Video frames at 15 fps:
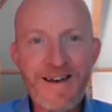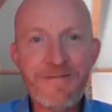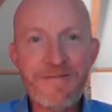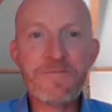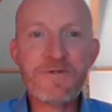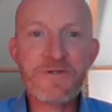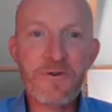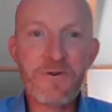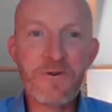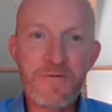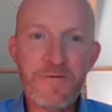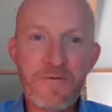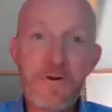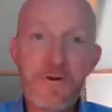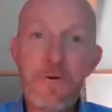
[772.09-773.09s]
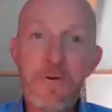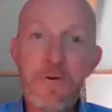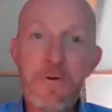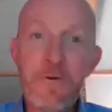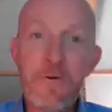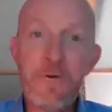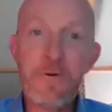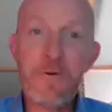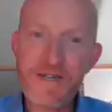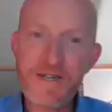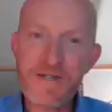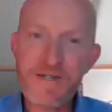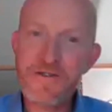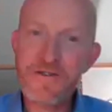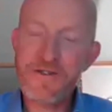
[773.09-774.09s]
So if you don't mind, because
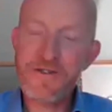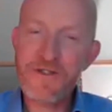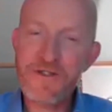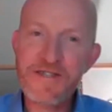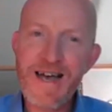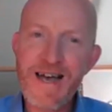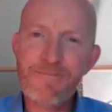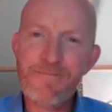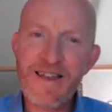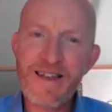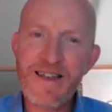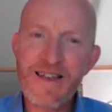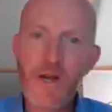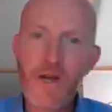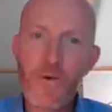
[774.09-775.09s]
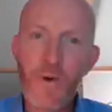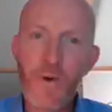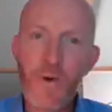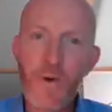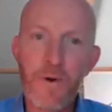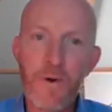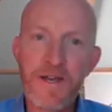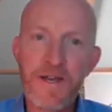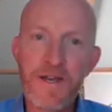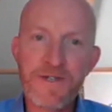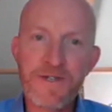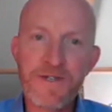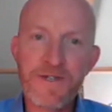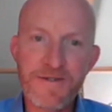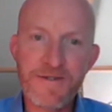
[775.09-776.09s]
the exam didn't quite work out,
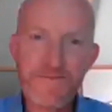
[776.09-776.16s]
did it?